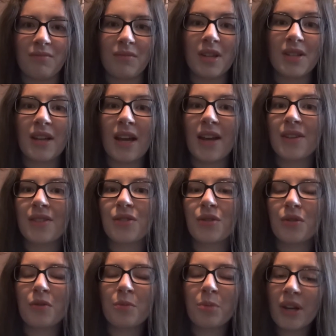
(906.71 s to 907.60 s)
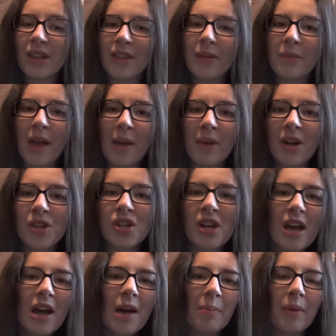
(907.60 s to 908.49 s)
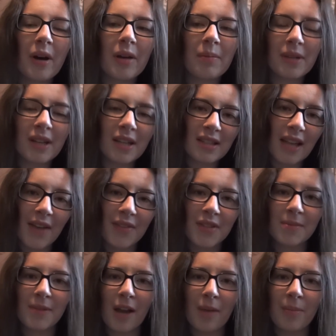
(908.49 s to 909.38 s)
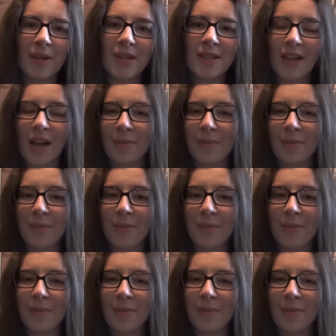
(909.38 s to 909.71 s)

intend to breed them that much, but because I have some guppies,